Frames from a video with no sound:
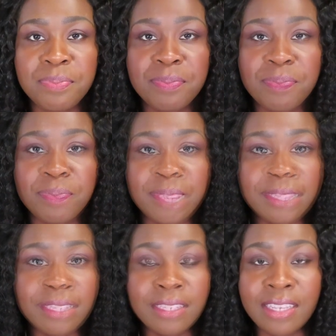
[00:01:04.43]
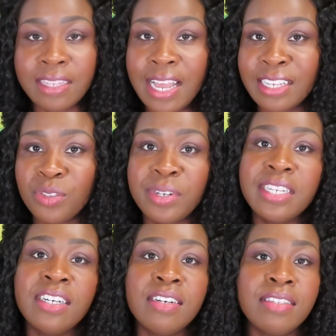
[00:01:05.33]
More recently, in the last 3
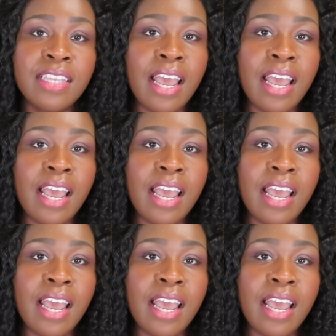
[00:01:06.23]
years,